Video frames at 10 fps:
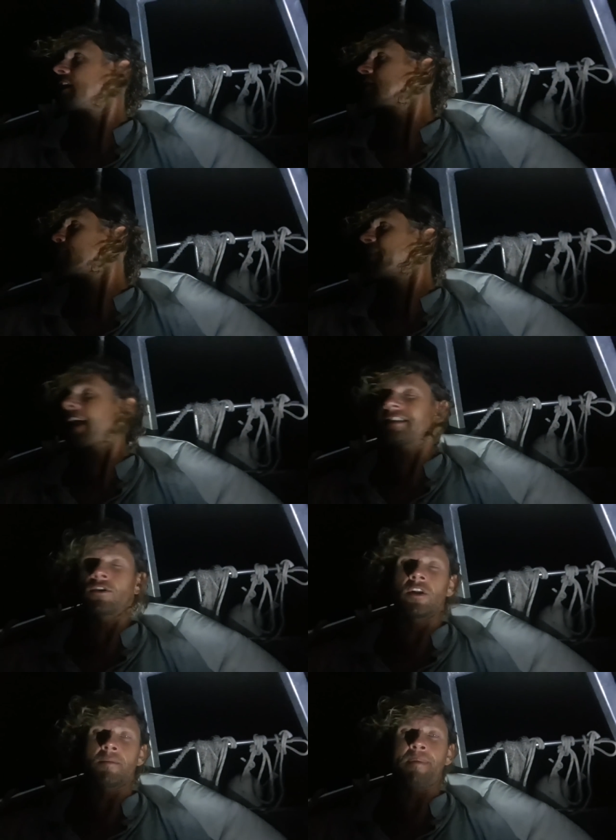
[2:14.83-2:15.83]
us, but that's
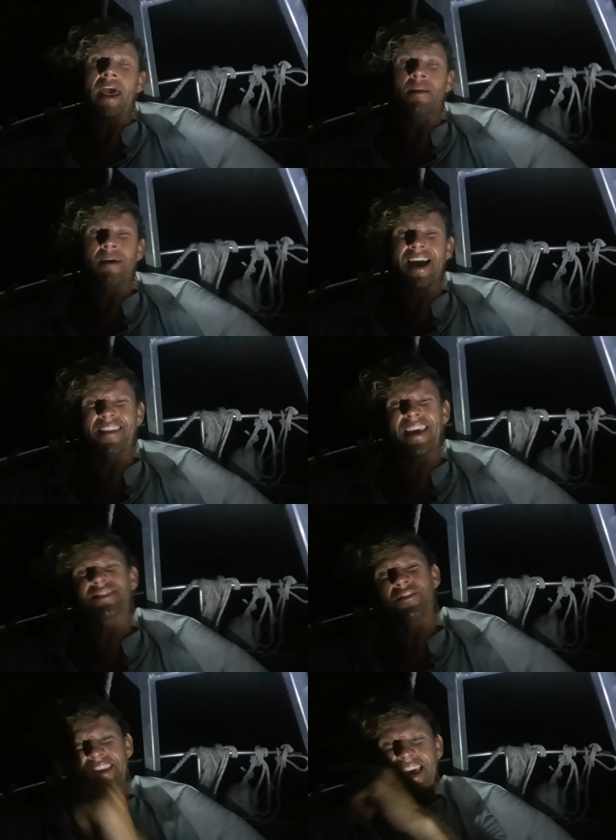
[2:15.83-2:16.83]
all in Panama, and
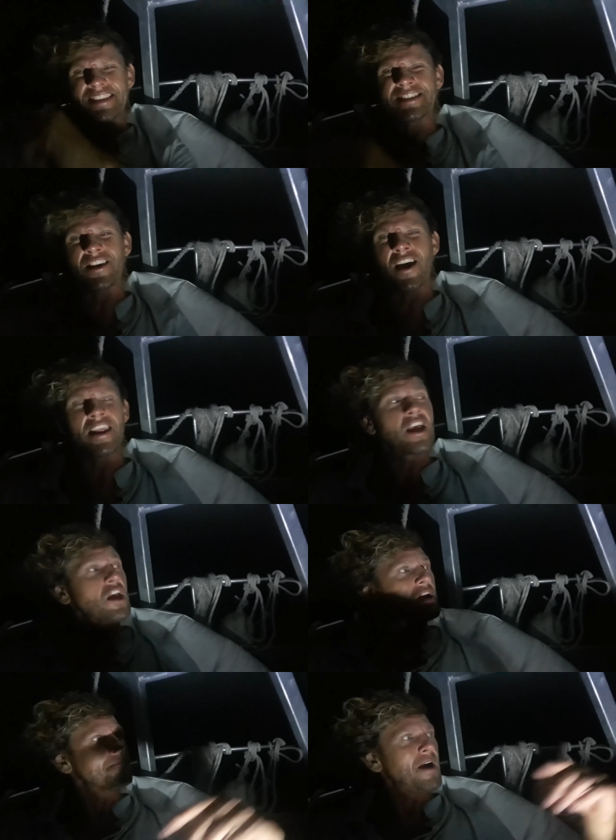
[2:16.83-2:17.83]
that's on the other side.
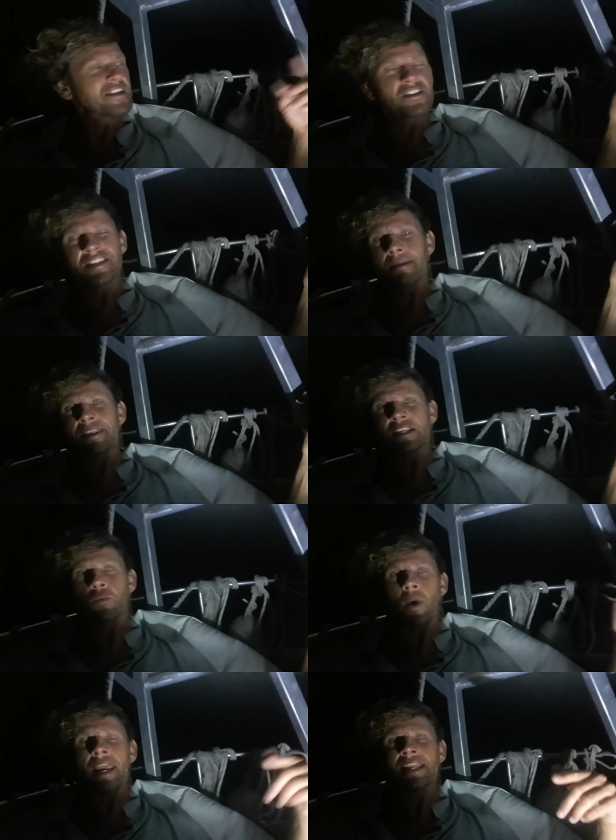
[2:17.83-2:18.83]
Mind you, some of this
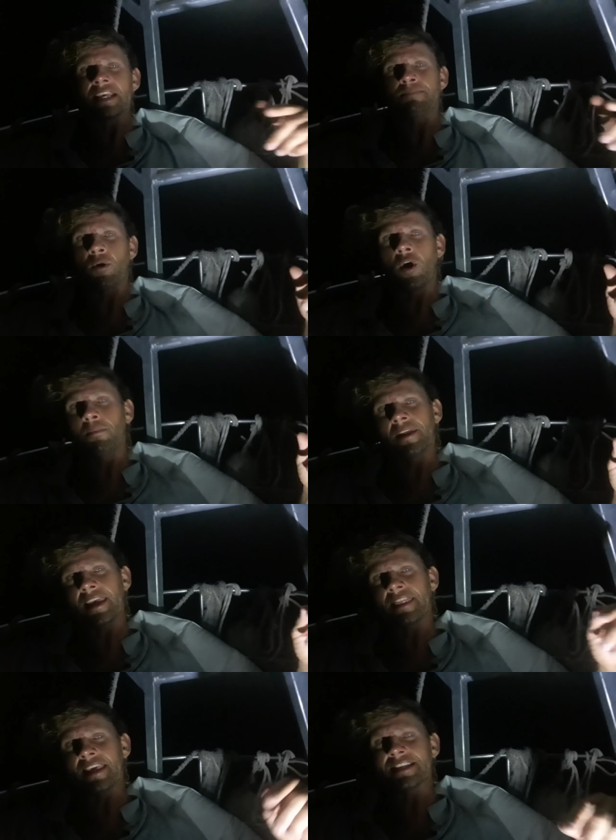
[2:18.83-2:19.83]
wind is
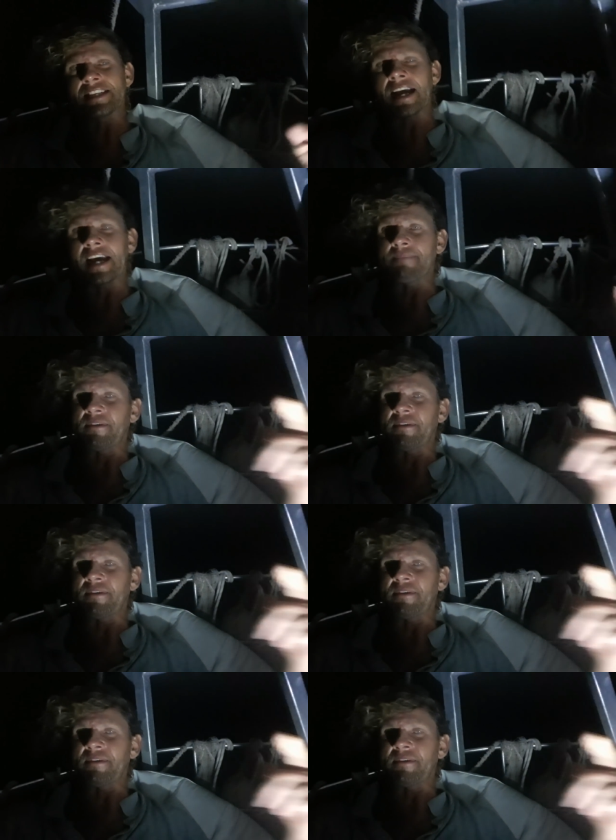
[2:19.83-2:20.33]
probably the suck-up